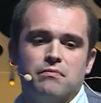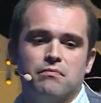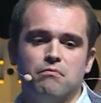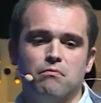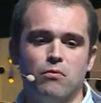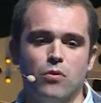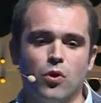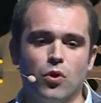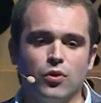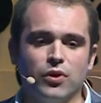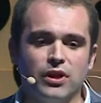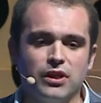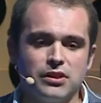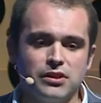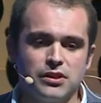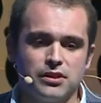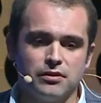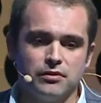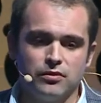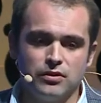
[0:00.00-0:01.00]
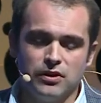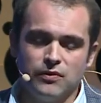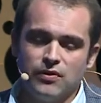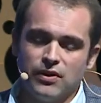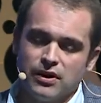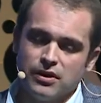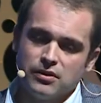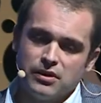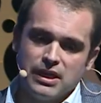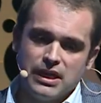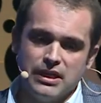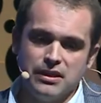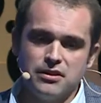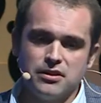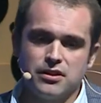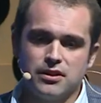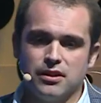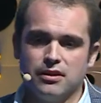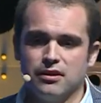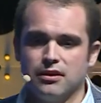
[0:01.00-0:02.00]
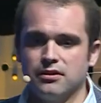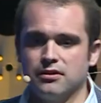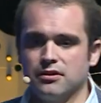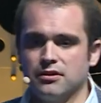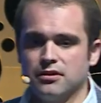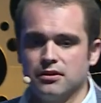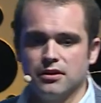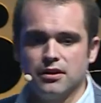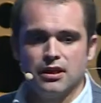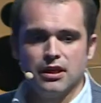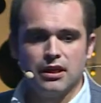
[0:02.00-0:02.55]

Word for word: models, different incidents,